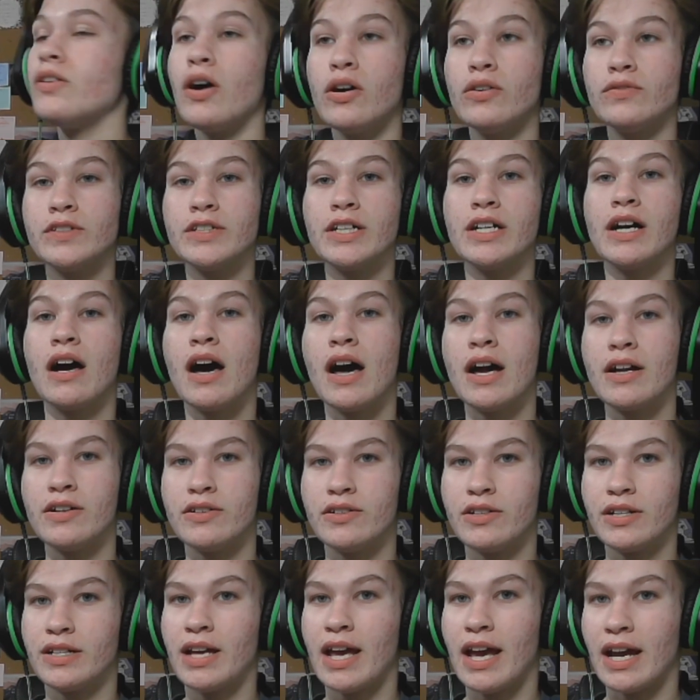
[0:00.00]
over a
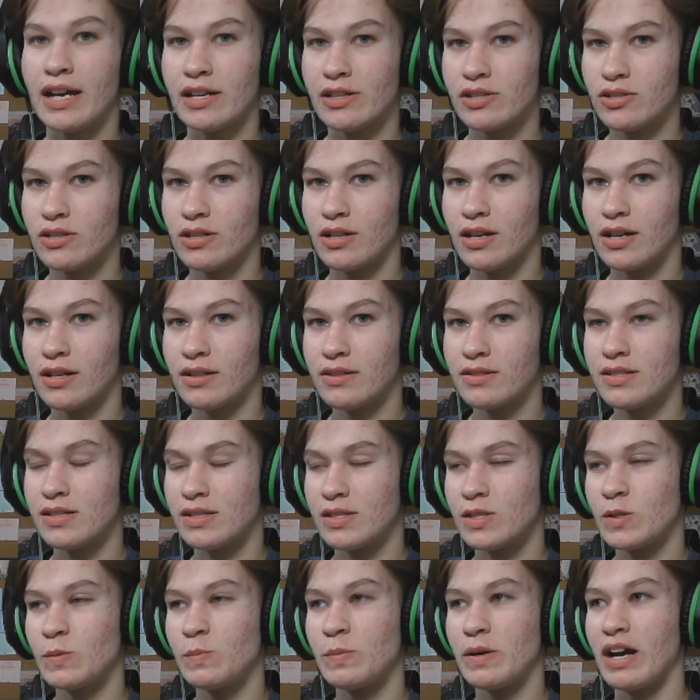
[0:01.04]
hundred extra to
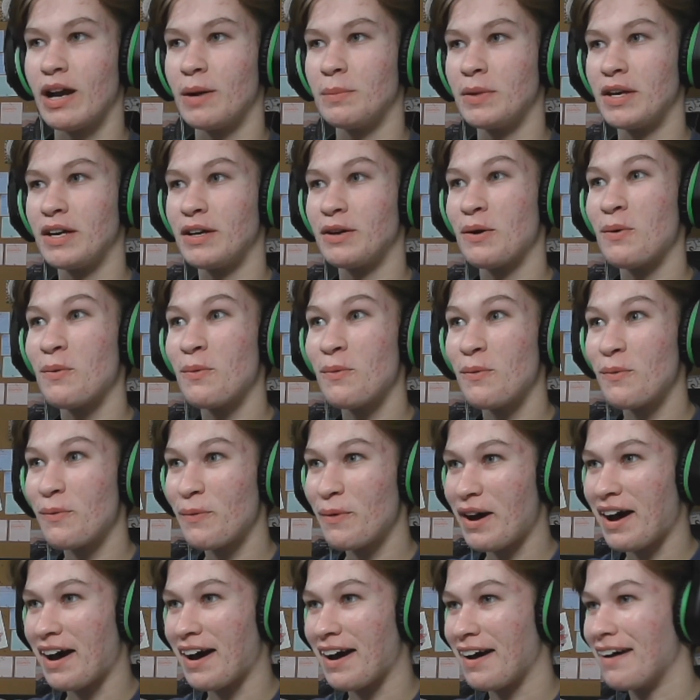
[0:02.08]
spare. I'm like,
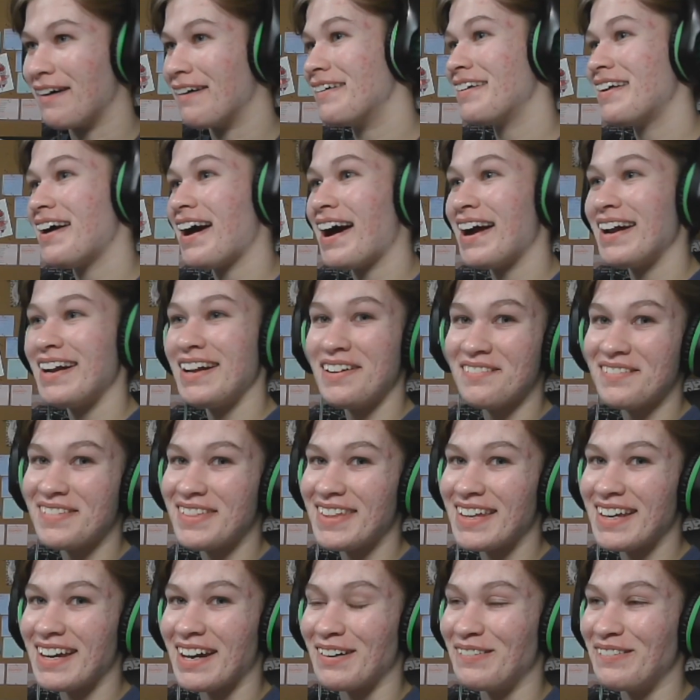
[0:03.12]
wow, I didn't even
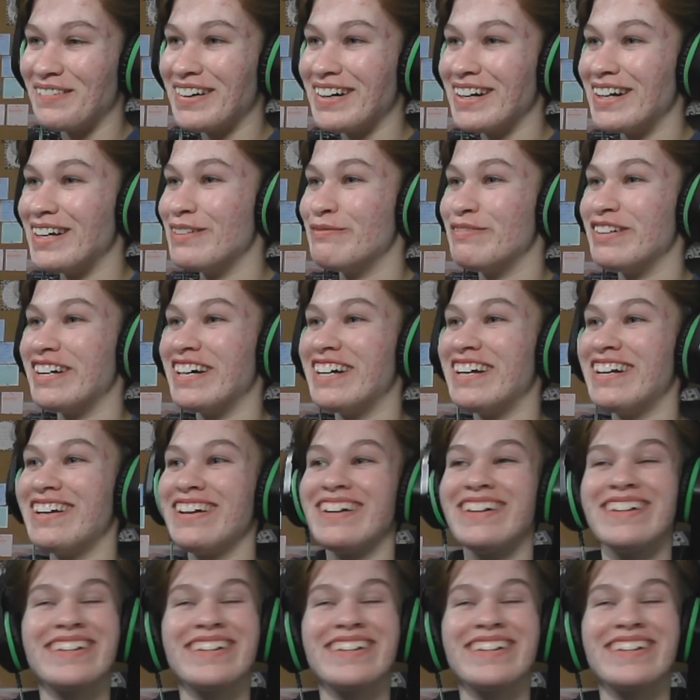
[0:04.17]
think I would, but.